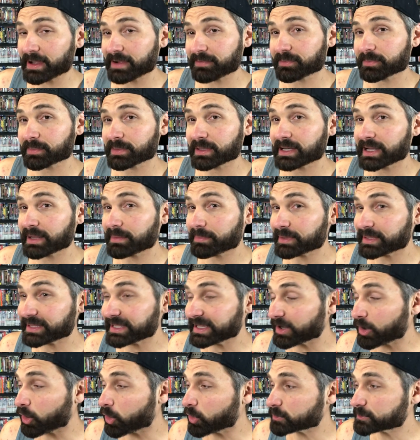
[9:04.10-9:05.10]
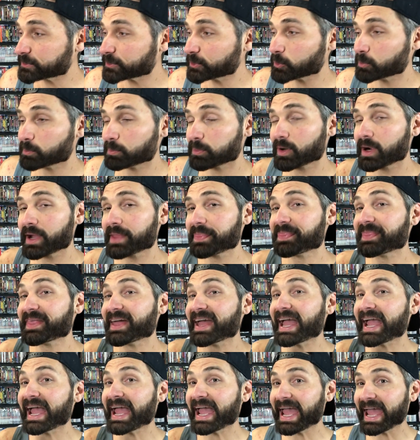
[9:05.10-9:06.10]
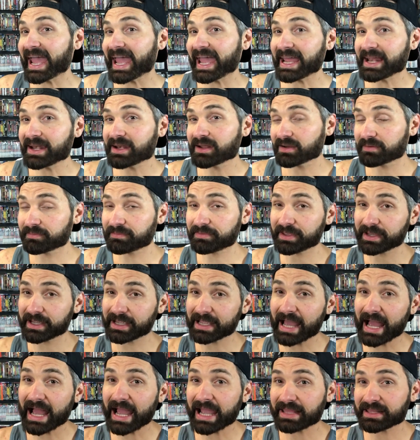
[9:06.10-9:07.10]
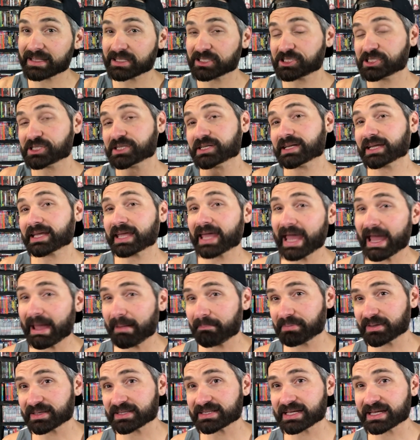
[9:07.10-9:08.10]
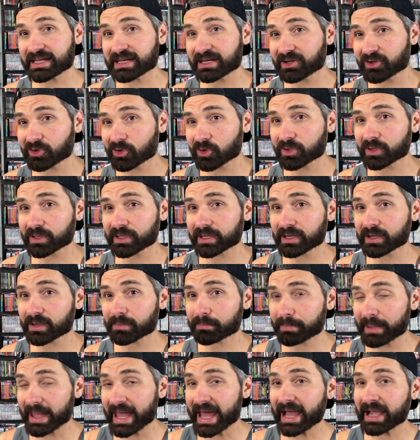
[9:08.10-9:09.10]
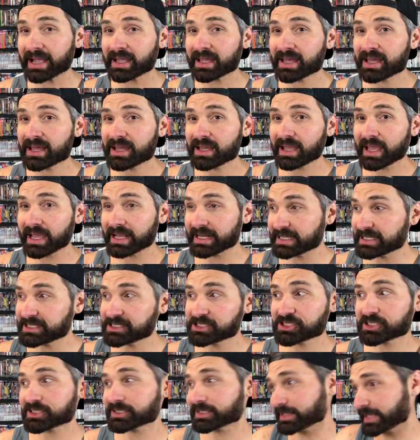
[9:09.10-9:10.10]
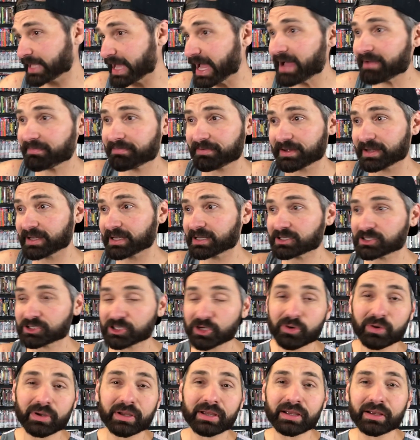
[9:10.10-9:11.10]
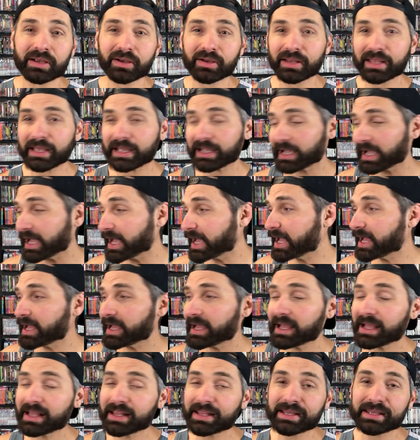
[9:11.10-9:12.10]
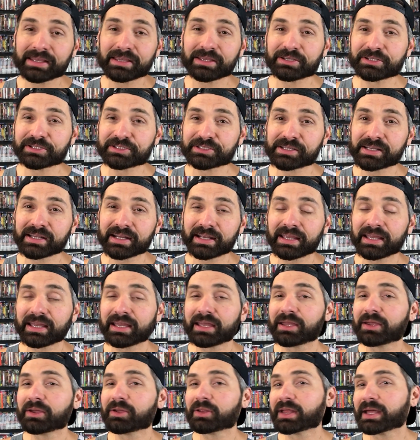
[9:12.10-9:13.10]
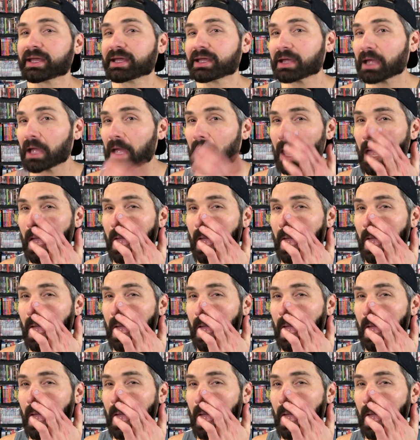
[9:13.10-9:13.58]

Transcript: back from the dead, but they also brought the head of the guy that she decapitated earlier back. And he's just laughing and joking. You're like, ha, like, he's gonna get you. Like,